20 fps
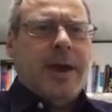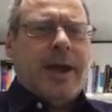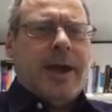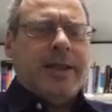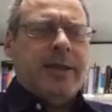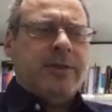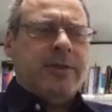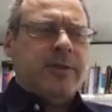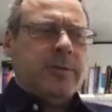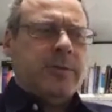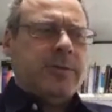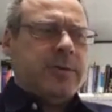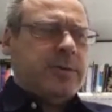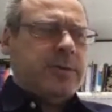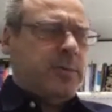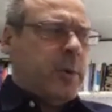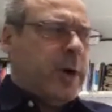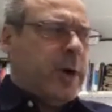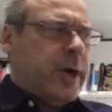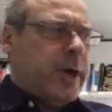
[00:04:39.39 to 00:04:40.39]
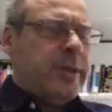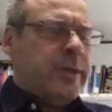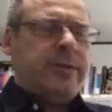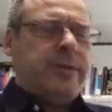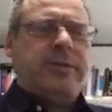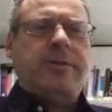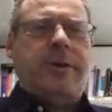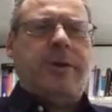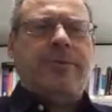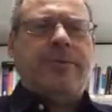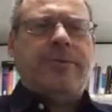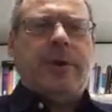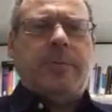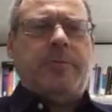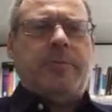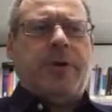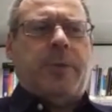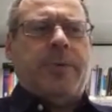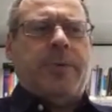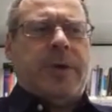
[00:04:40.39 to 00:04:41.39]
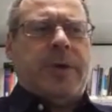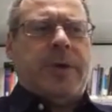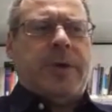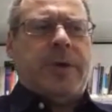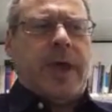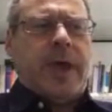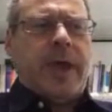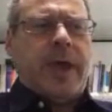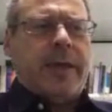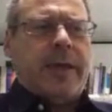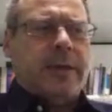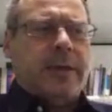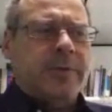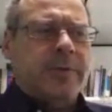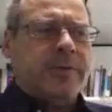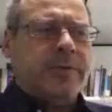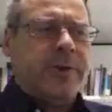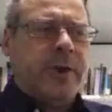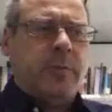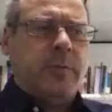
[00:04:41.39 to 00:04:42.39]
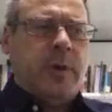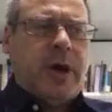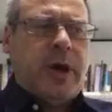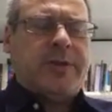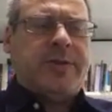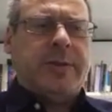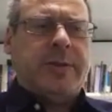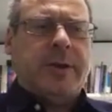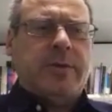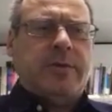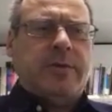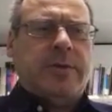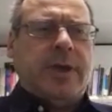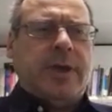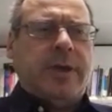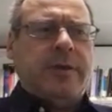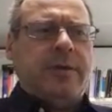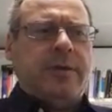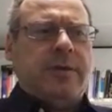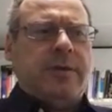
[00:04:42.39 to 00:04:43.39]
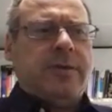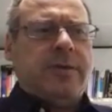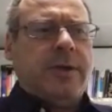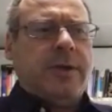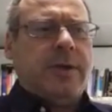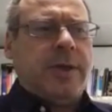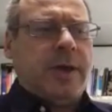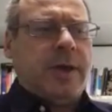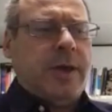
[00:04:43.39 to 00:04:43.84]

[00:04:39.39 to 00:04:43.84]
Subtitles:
And this was the way the Soviet propaganda machine worked in those days, you see.